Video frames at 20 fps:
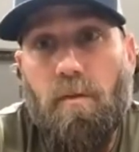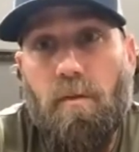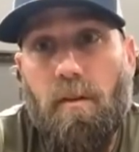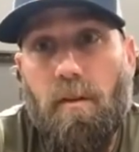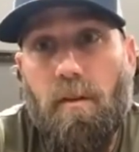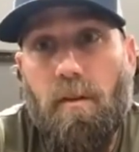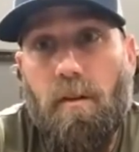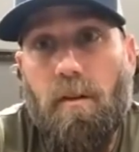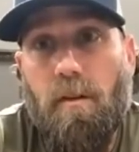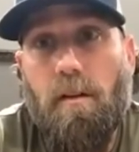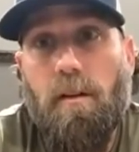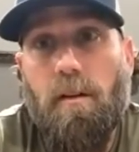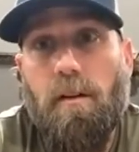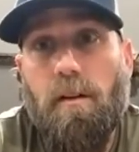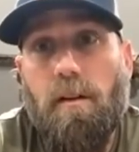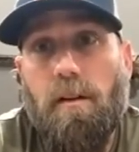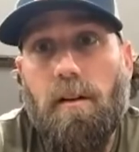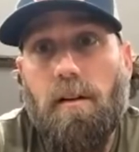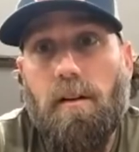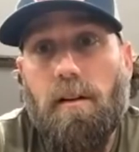
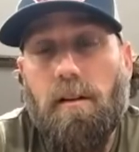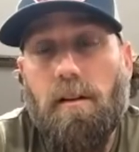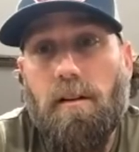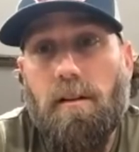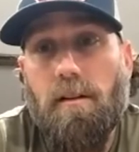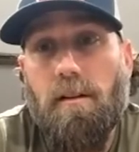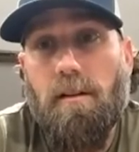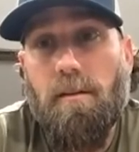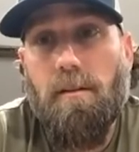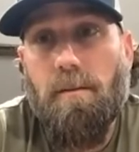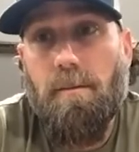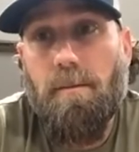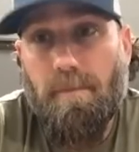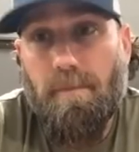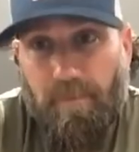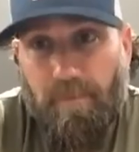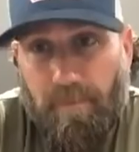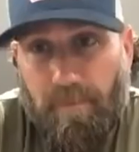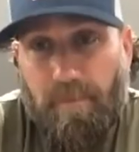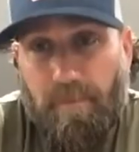
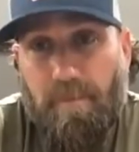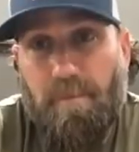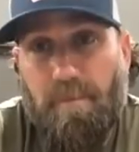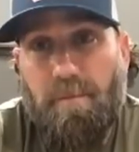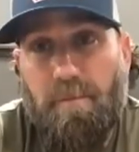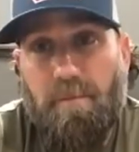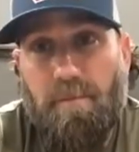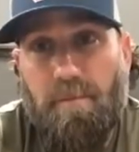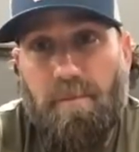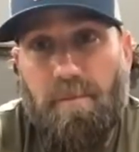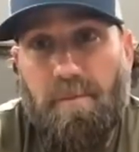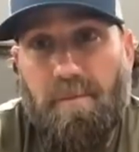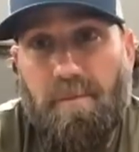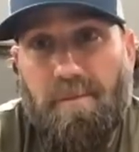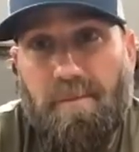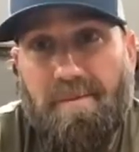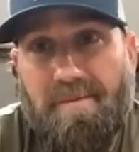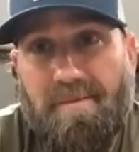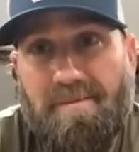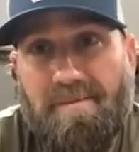
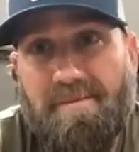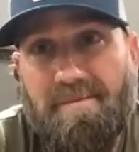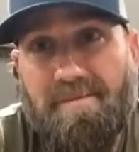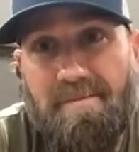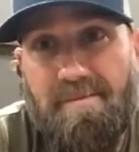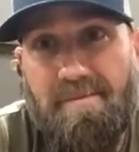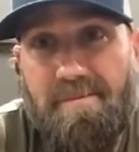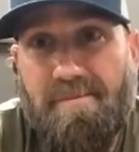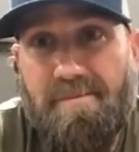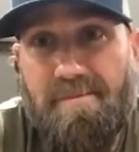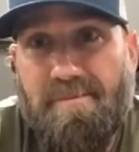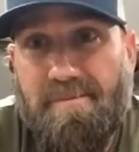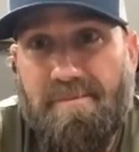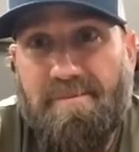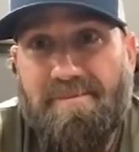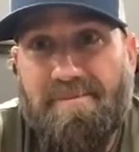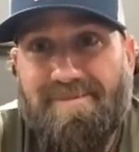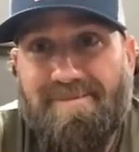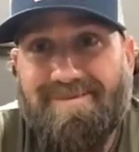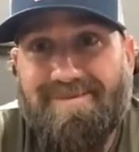
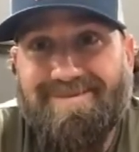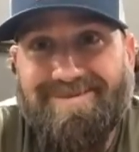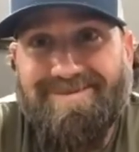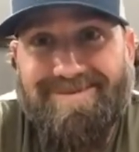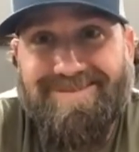No words are spoken by the person on screen.